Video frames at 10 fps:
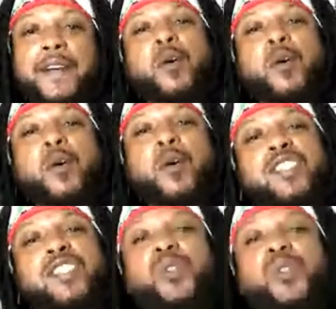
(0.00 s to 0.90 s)
but when we
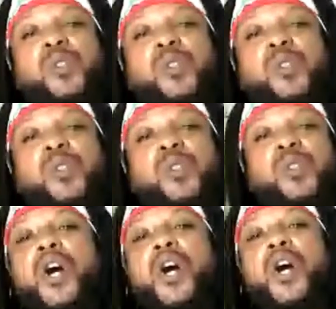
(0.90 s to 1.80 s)
associate it with
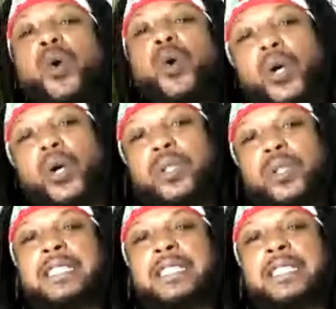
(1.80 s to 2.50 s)
Coca-Cola,